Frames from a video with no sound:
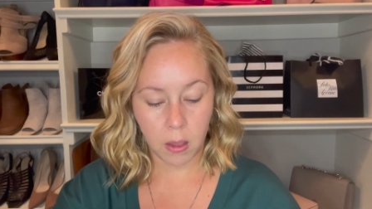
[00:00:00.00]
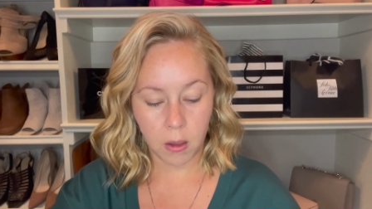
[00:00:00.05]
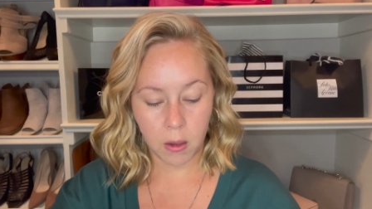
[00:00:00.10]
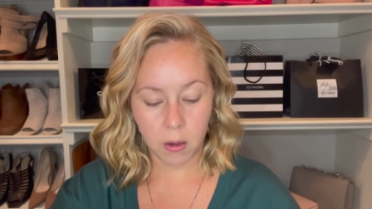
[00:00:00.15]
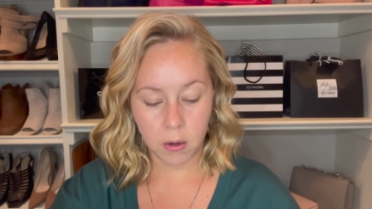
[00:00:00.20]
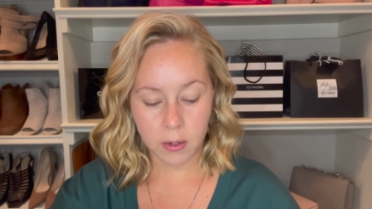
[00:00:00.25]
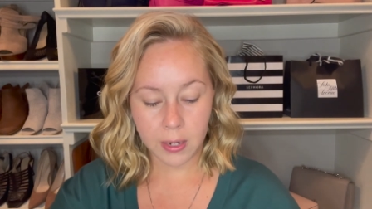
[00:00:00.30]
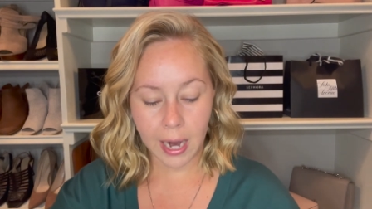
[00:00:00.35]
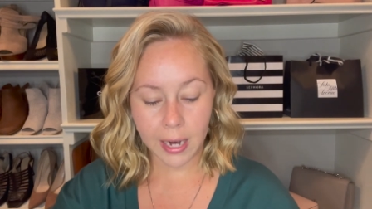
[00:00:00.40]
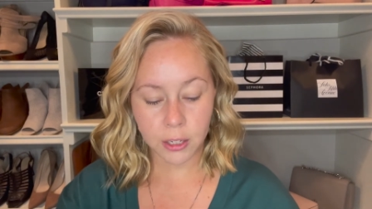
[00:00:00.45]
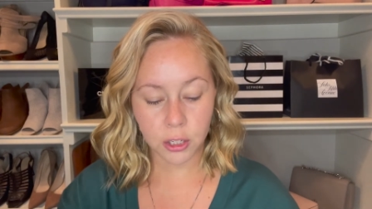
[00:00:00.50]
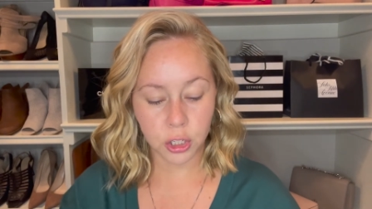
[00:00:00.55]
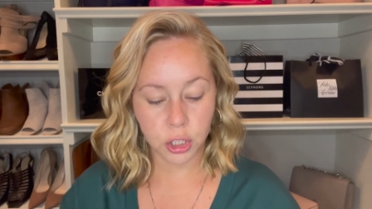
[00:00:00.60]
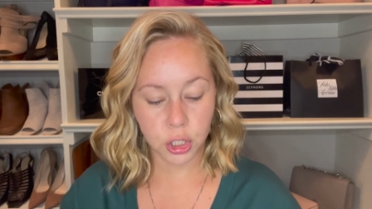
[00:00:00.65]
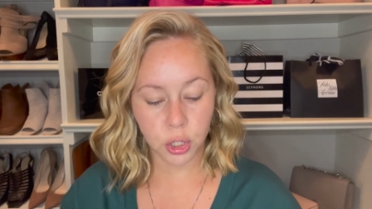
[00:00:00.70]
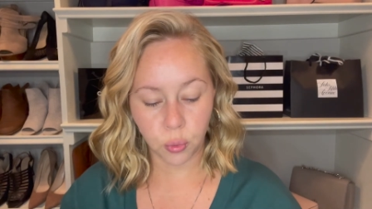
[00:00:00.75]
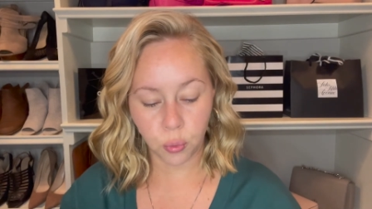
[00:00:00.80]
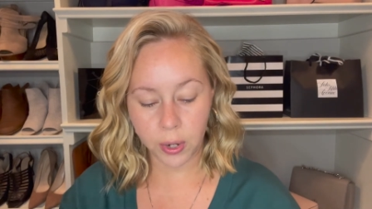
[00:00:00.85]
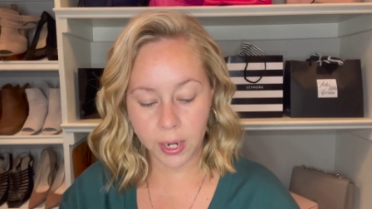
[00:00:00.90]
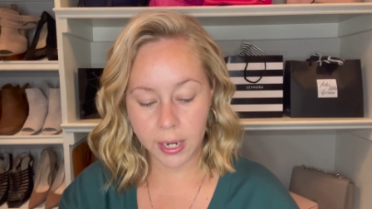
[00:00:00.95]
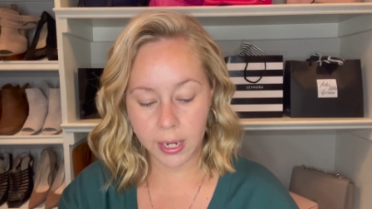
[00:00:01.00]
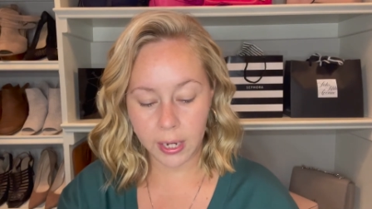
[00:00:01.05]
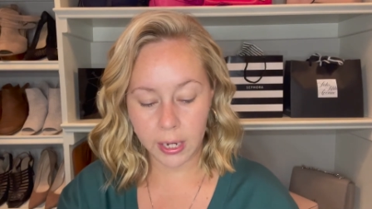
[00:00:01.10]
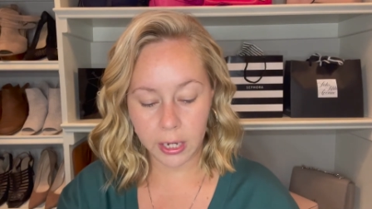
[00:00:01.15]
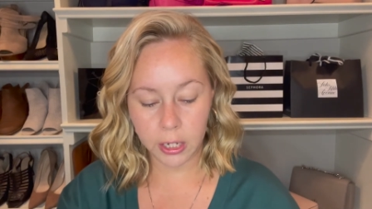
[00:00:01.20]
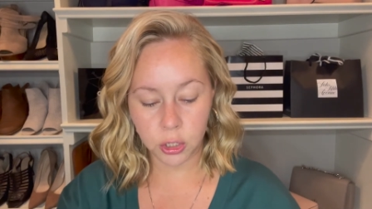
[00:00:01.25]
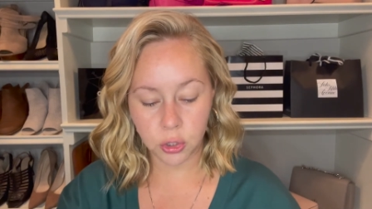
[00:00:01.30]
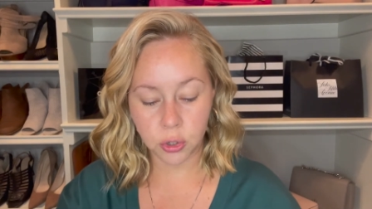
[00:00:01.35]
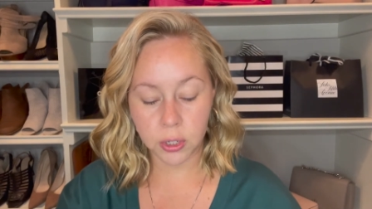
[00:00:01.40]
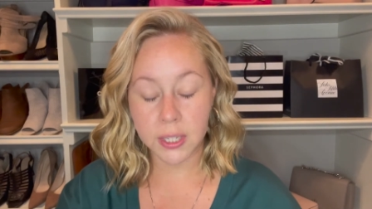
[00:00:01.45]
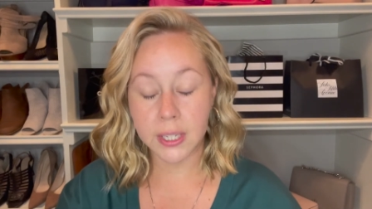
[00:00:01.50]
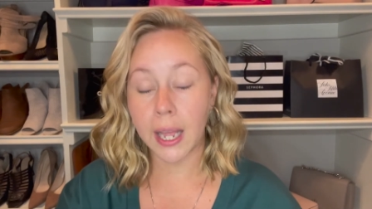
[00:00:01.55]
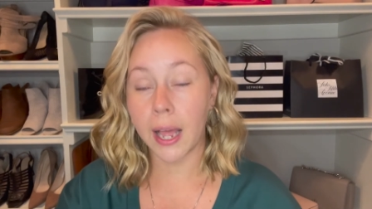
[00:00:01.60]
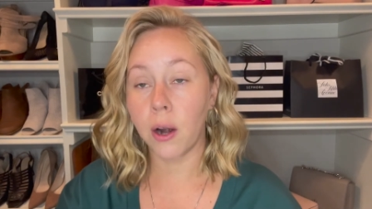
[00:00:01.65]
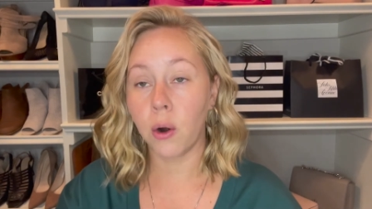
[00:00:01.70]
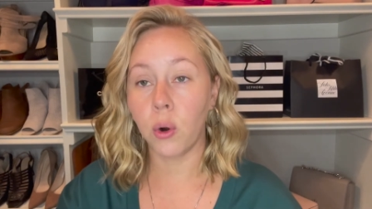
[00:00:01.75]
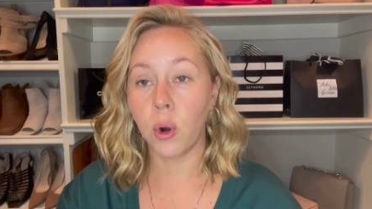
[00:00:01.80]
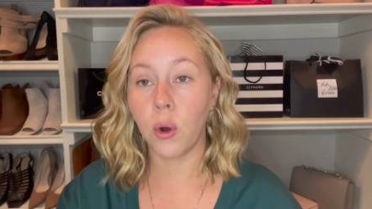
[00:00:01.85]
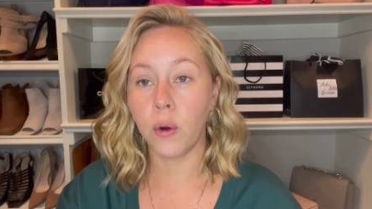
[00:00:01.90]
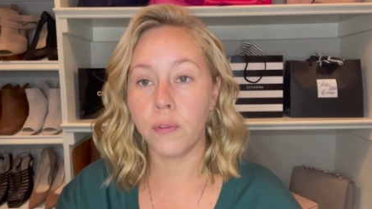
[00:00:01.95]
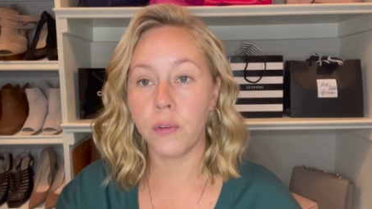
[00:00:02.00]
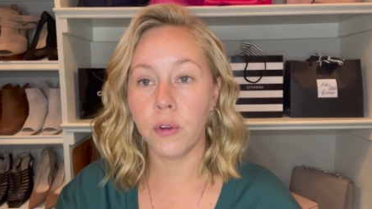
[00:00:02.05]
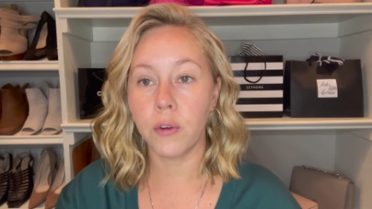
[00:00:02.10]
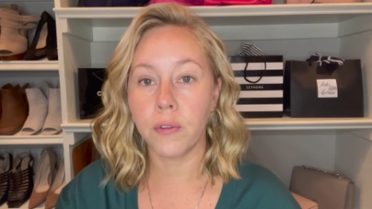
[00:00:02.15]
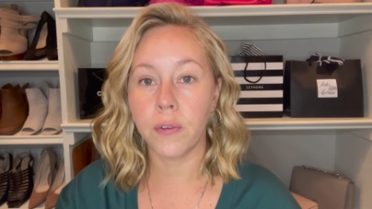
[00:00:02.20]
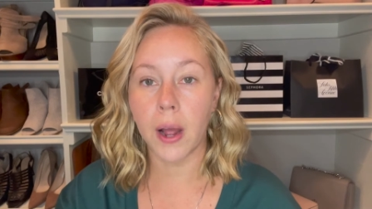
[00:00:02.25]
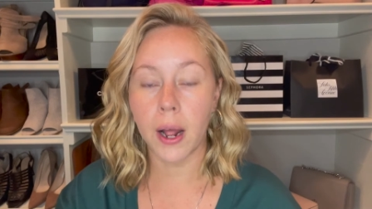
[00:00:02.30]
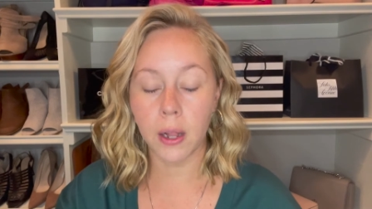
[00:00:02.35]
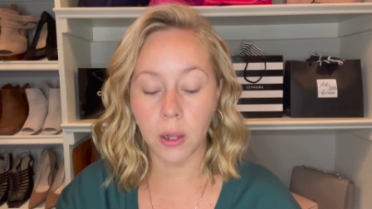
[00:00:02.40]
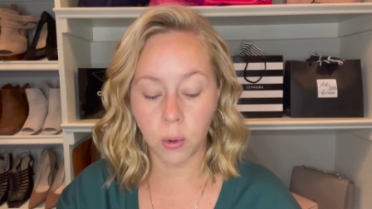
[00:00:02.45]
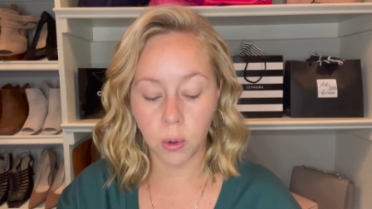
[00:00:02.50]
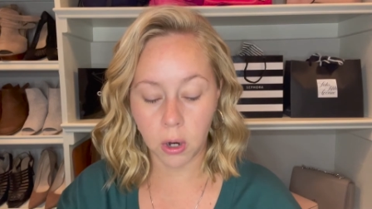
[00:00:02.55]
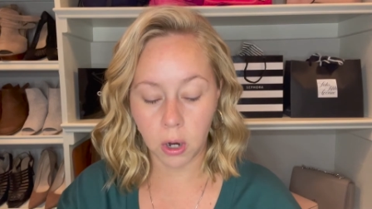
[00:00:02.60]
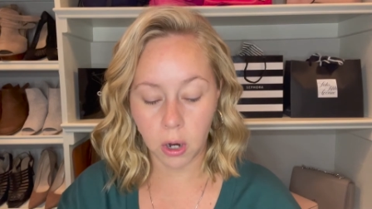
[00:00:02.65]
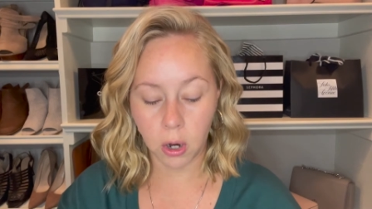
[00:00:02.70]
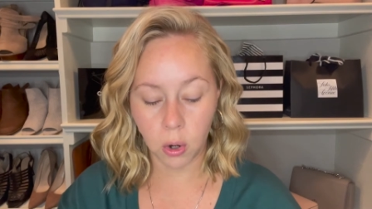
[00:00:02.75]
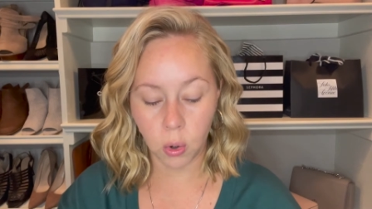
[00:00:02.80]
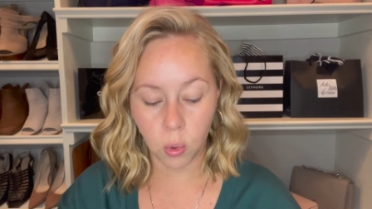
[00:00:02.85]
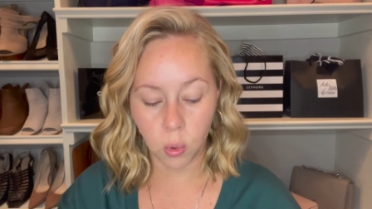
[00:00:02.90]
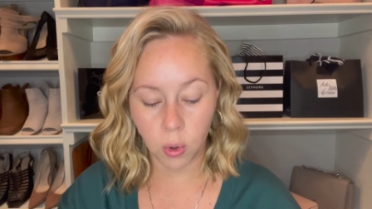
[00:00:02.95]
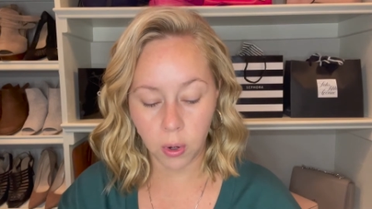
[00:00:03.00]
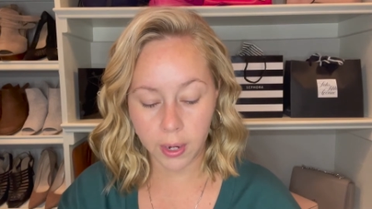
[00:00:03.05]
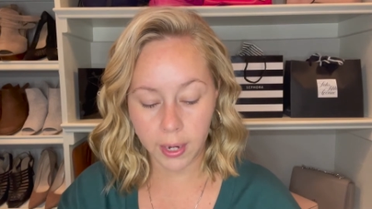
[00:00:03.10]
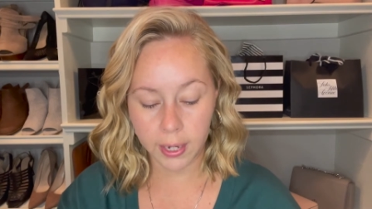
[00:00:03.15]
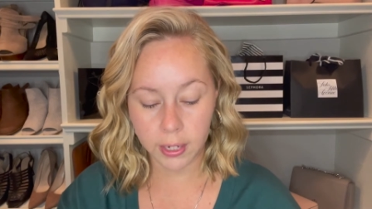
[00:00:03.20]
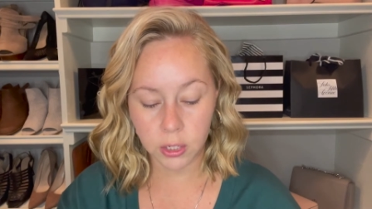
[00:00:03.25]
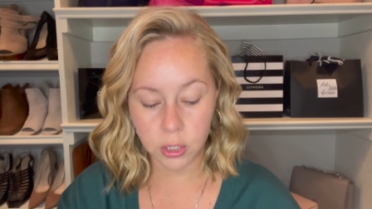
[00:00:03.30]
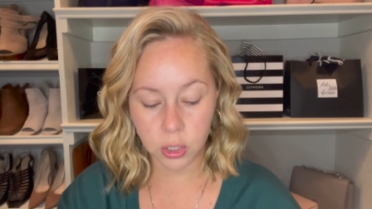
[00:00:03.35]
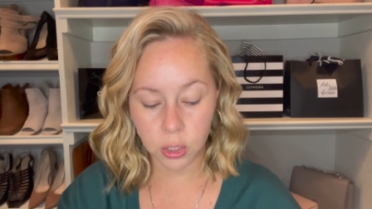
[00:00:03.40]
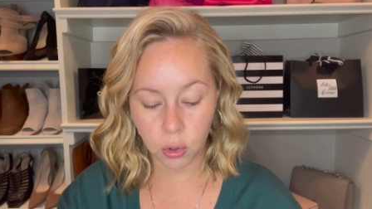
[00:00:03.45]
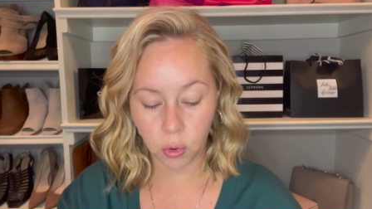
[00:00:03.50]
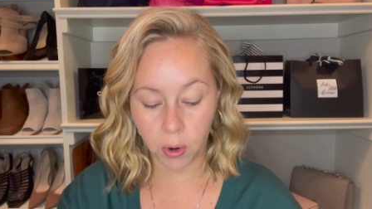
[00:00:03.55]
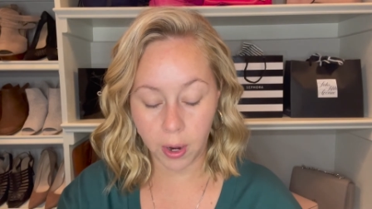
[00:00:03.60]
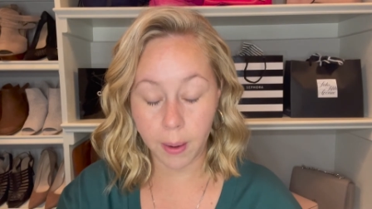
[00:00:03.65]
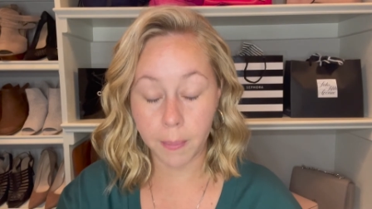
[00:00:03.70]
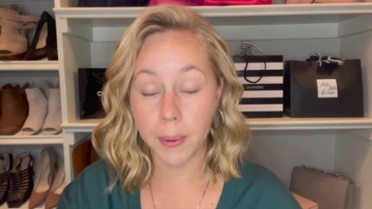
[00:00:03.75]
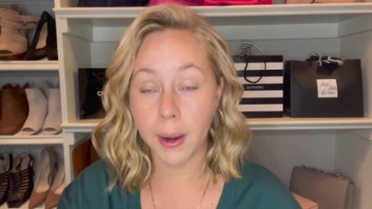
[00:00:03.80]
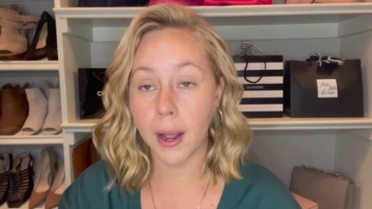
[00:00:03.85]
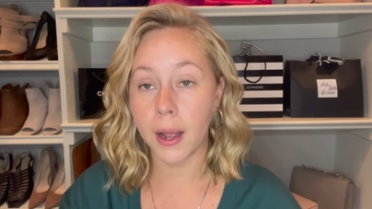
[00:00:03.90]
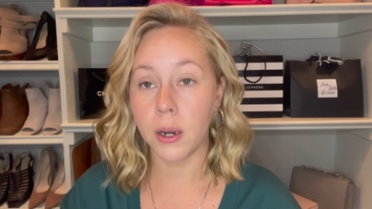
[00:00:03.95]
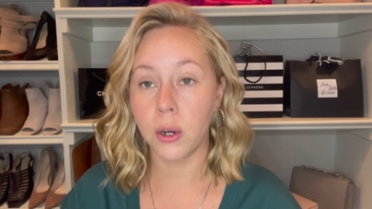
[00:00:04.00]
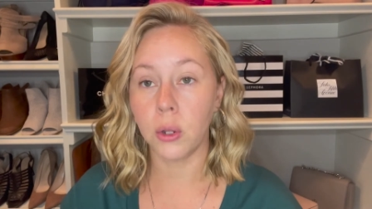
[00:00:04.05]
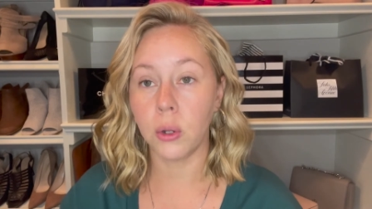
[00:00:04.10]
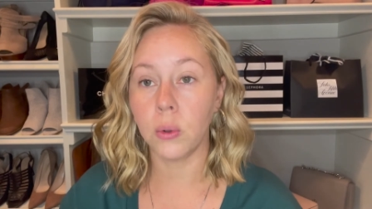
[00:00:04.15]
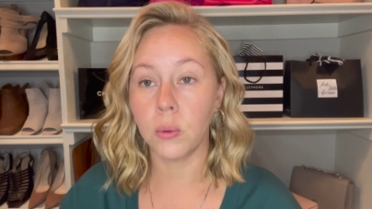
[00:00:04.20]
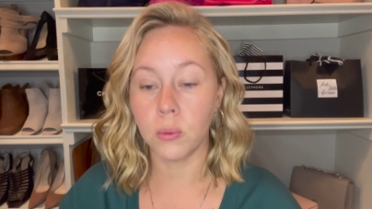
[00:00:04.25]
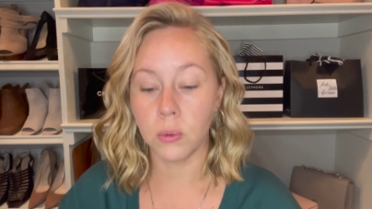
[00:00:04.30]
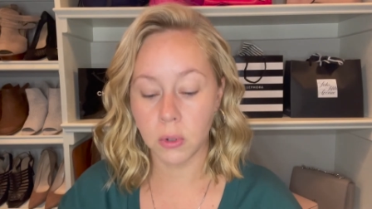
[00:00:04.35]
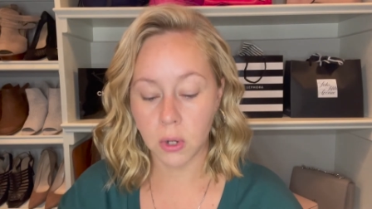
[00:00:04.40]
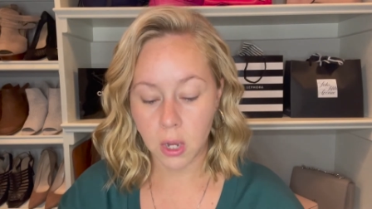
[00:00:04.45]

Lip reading: Dr. Shireen Idris, I don't know if you follow her on Instagram, but I do.